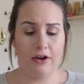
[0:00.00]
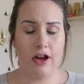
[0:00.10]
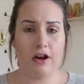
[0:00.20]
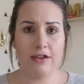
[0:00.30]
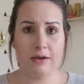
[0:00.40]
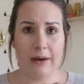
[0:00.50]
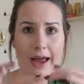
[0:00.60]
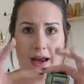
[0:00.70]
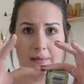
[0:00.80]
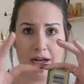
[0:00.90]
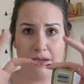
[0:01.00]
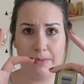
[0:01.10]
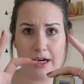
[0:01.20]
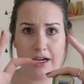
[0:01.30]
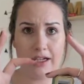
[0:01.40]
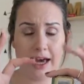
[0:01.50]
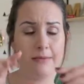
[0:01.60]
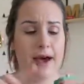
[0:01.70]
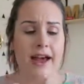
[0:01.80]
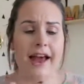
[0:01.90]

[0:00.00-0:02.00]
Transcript: You can also buy it in a much bigger tub.